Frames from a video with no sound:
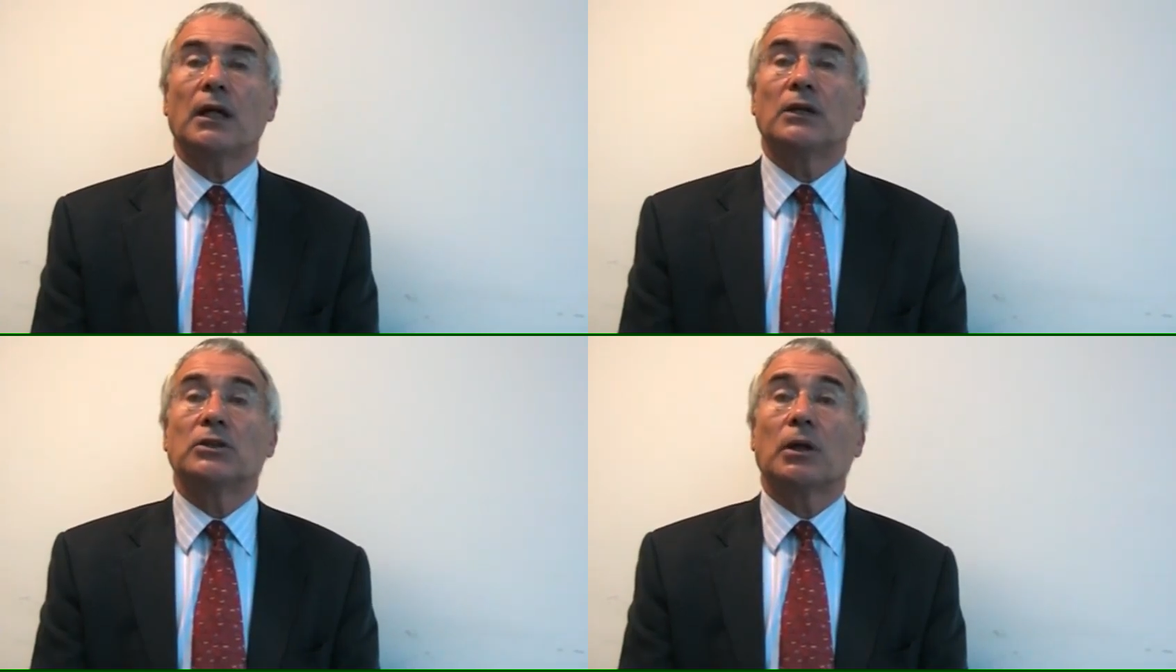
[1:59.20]

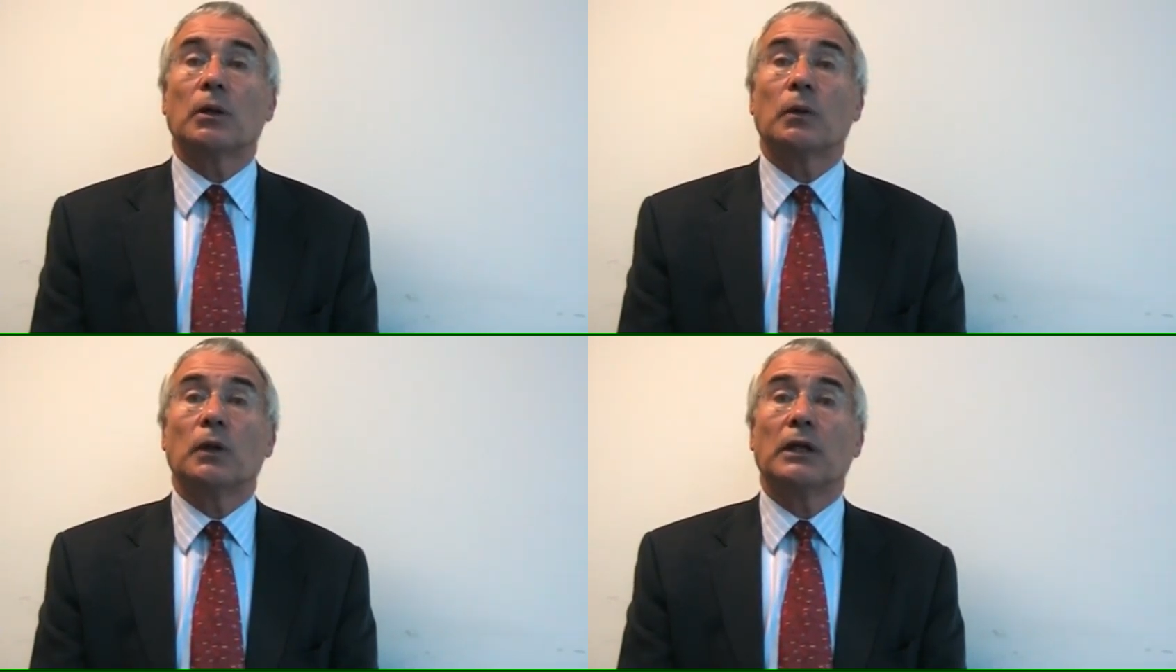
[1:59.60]

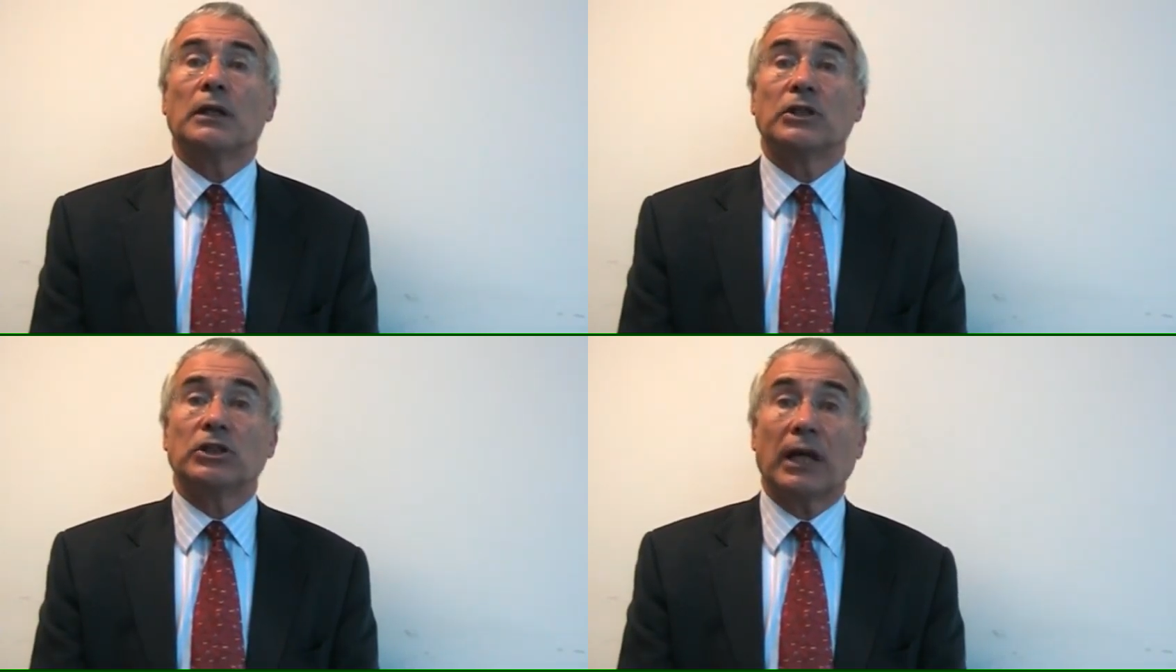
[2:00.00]
So
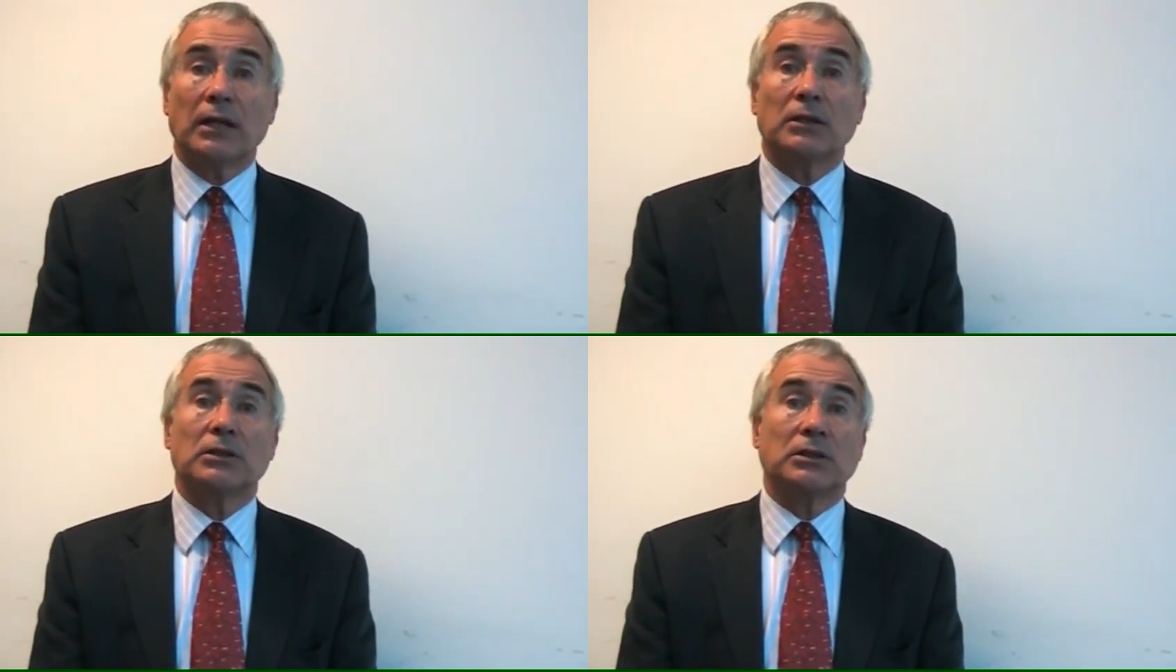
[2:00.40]
the
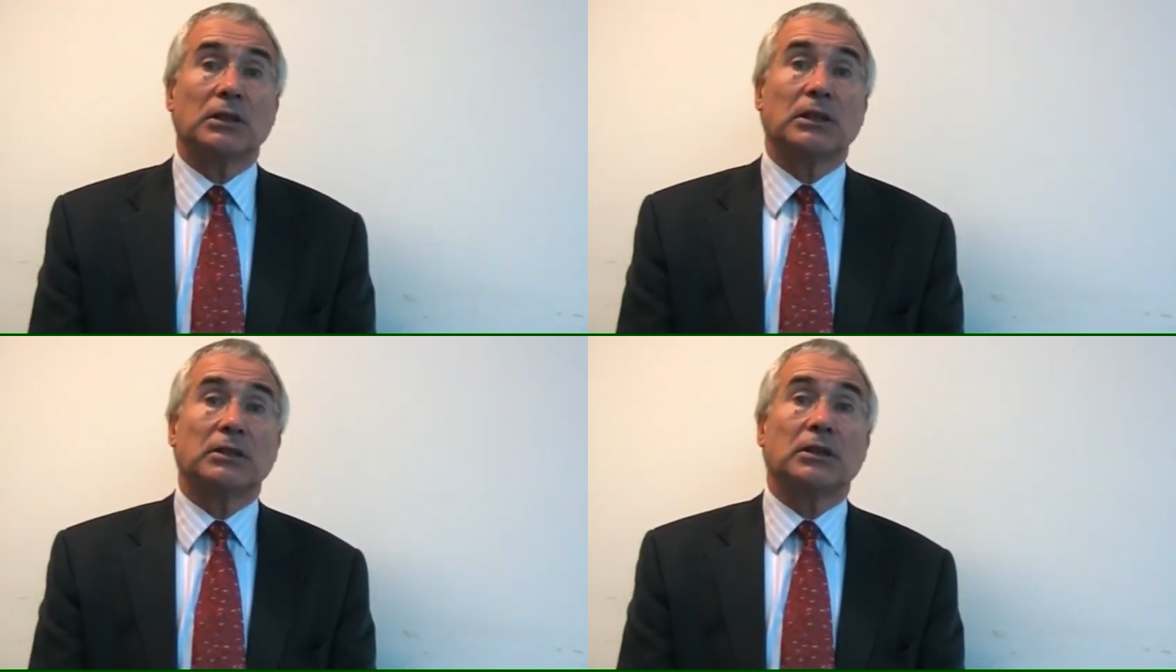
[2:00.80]
challenge
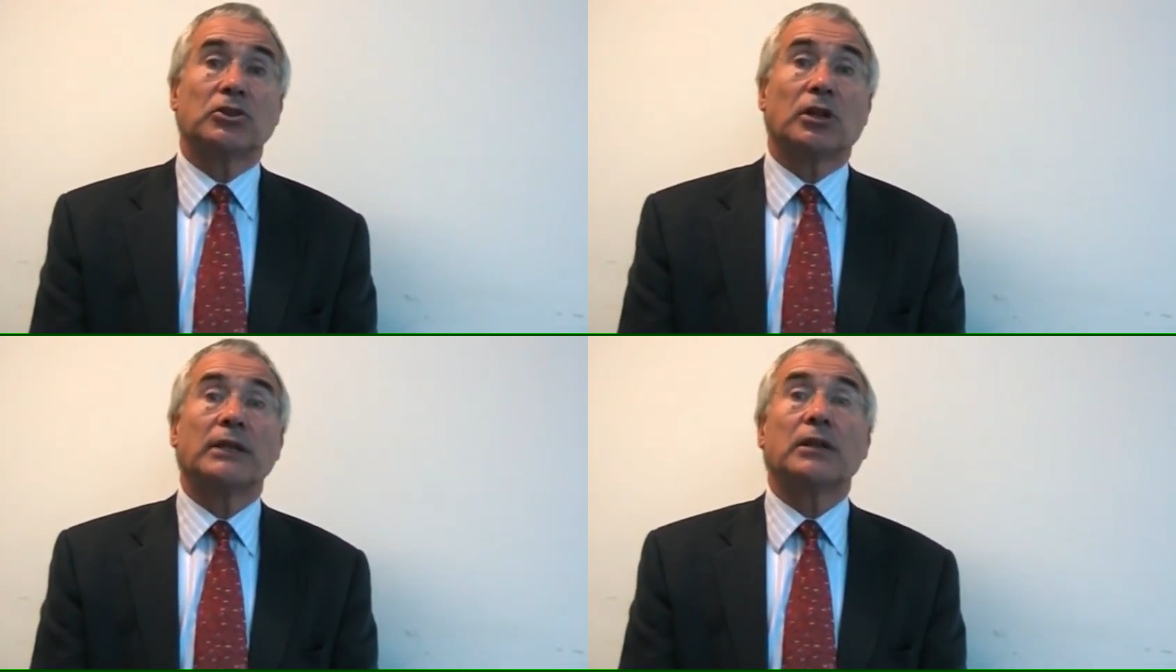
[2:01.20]
is to
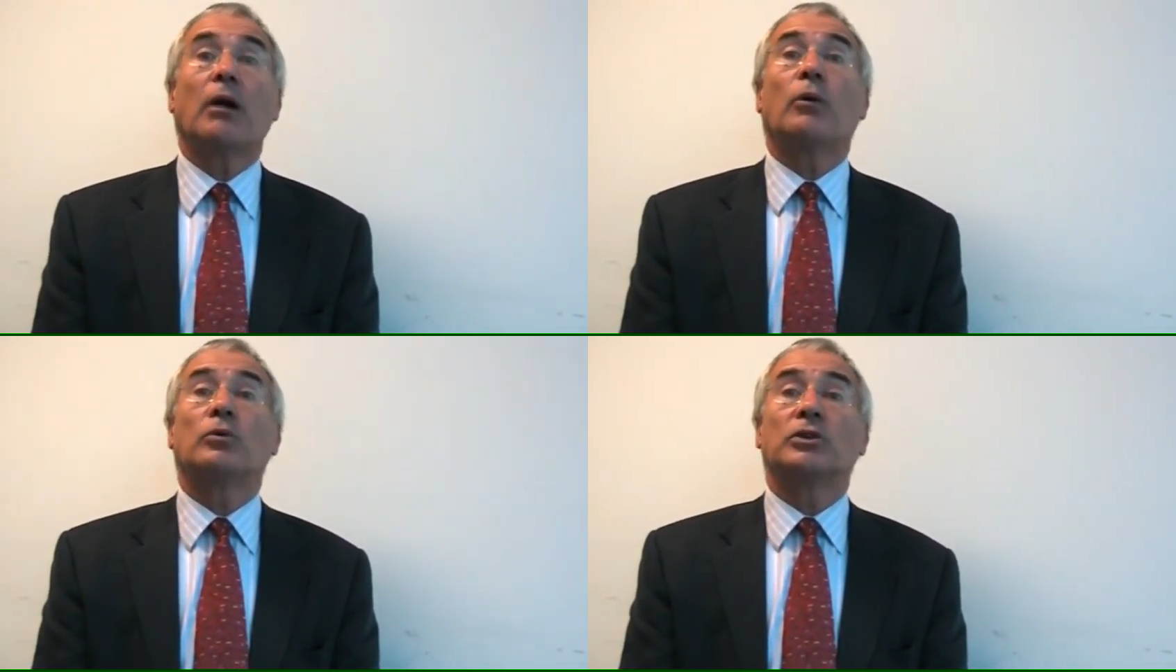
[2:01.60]
try to
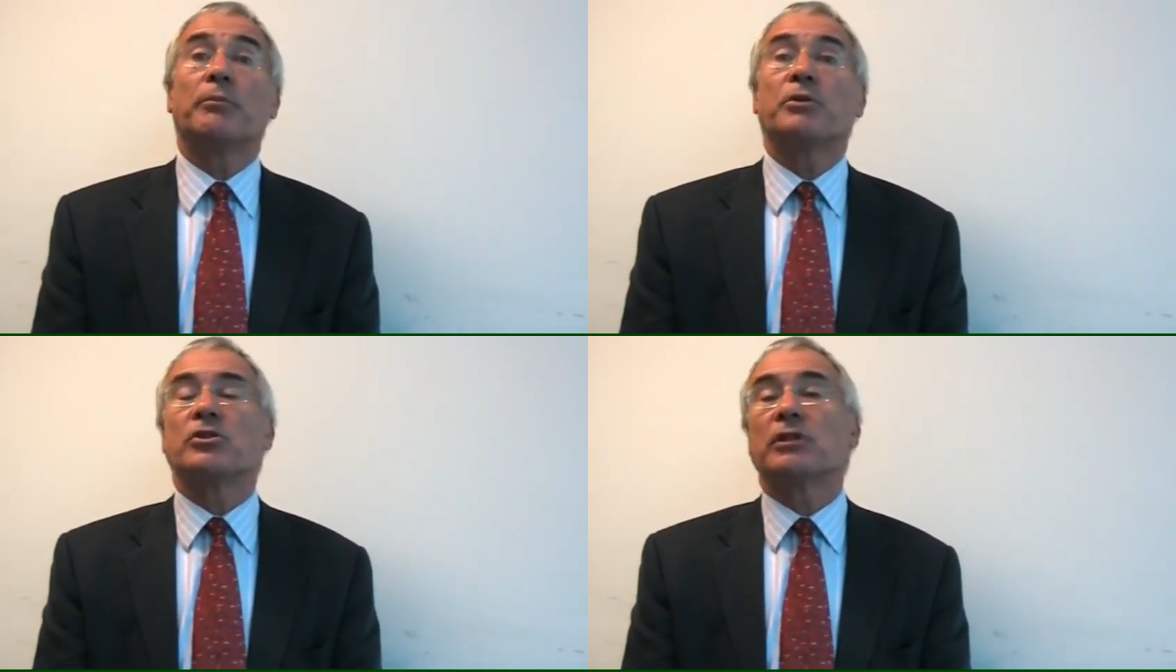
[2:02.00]
hold
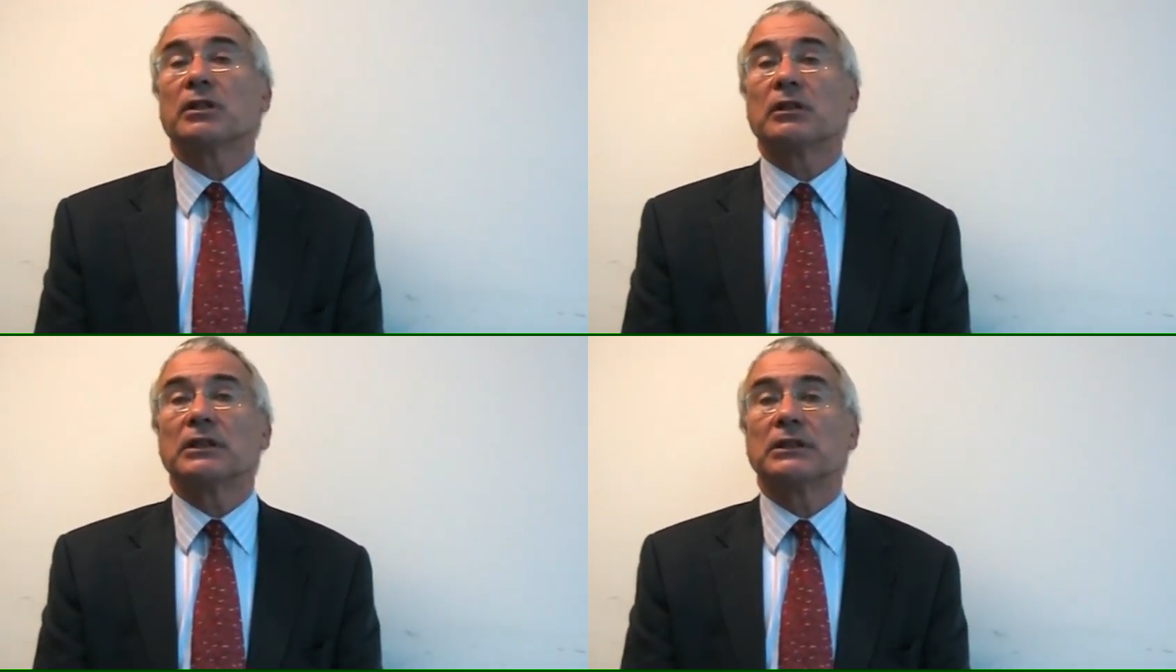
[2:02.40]
temperature
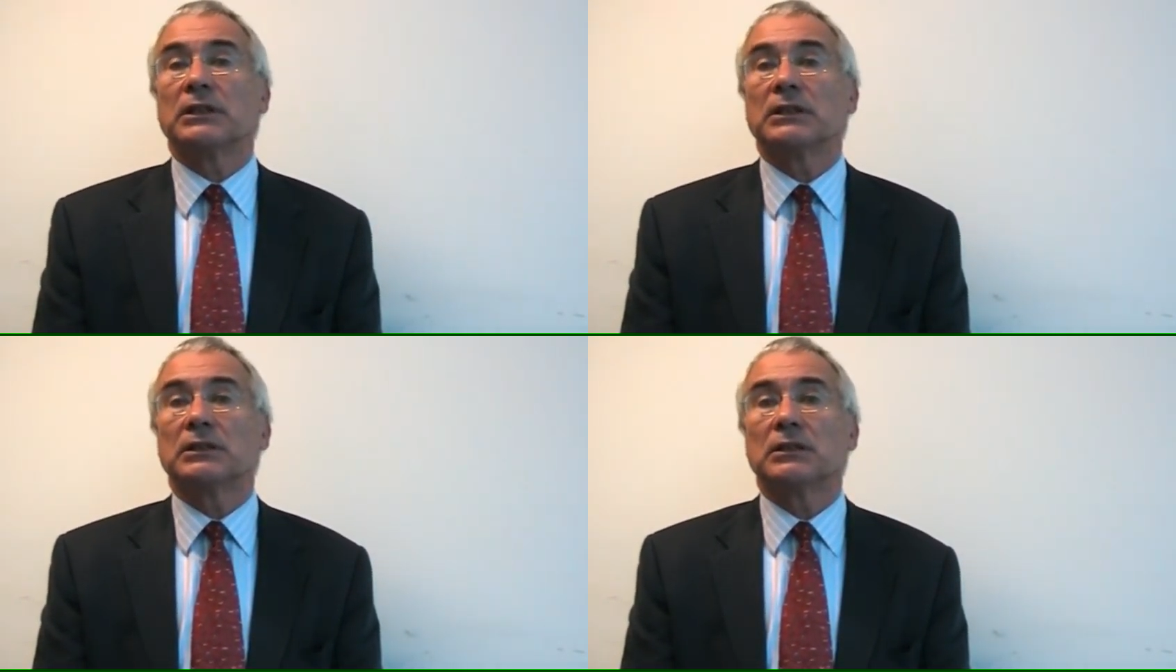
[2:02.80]

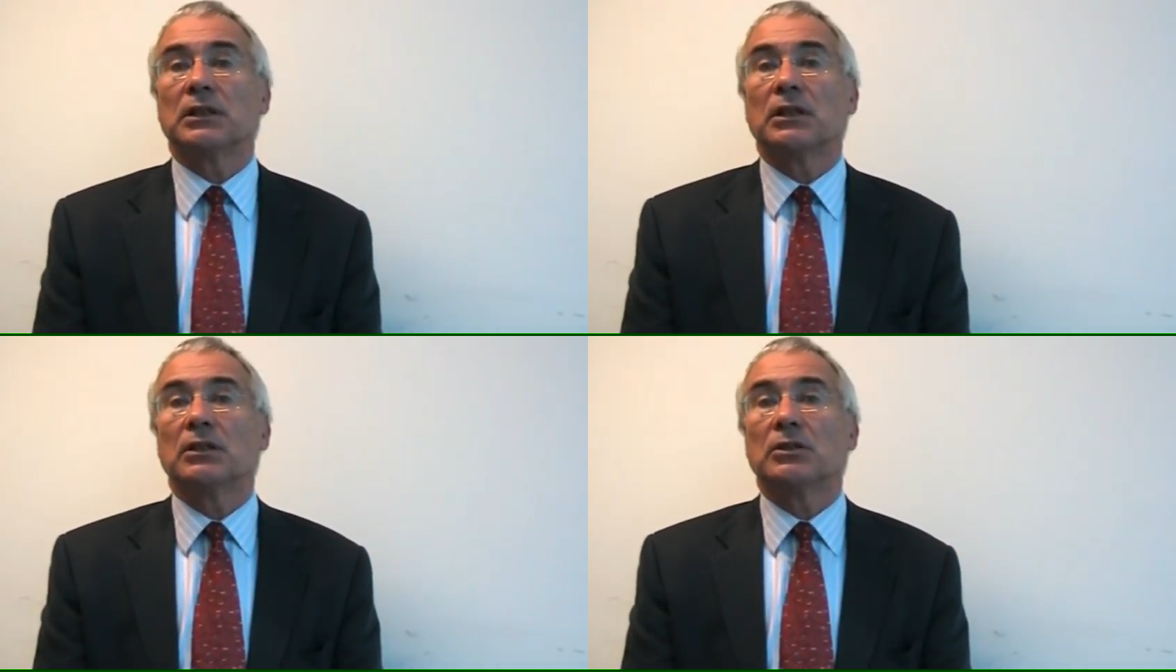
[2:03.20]
increases
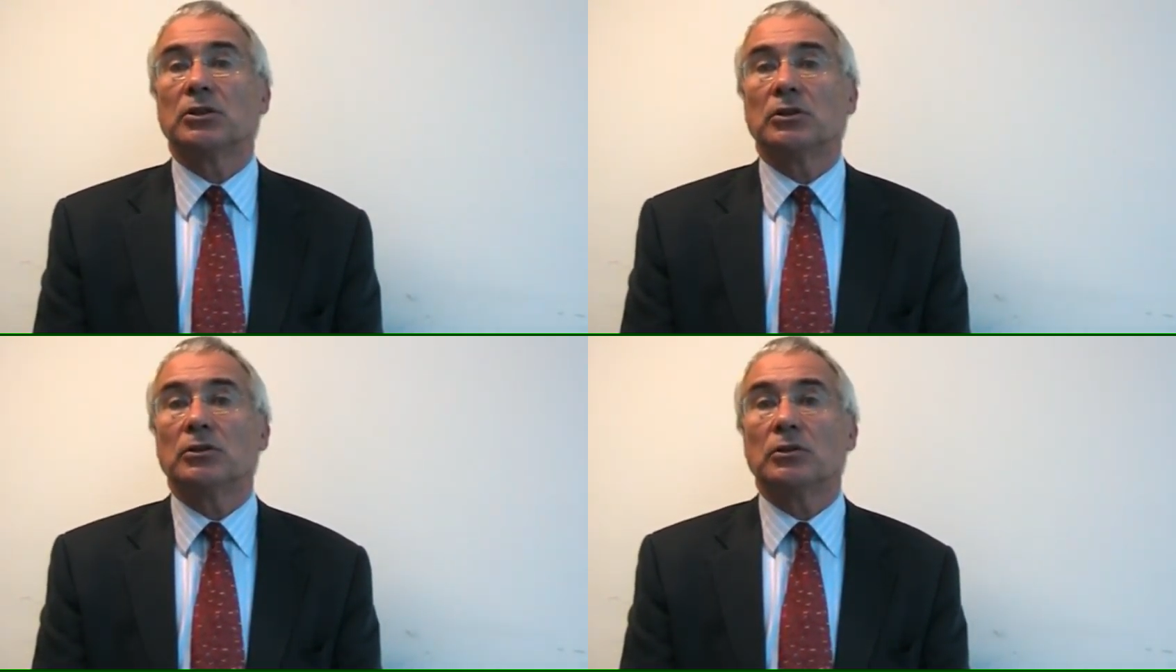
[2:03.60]

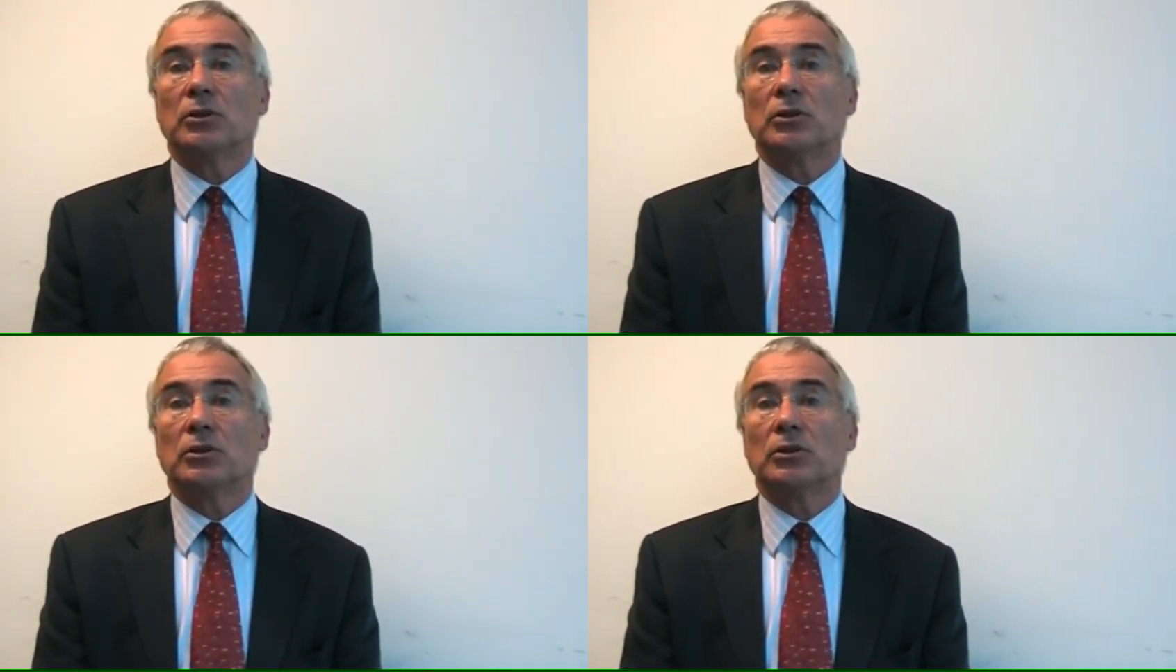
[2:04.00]
to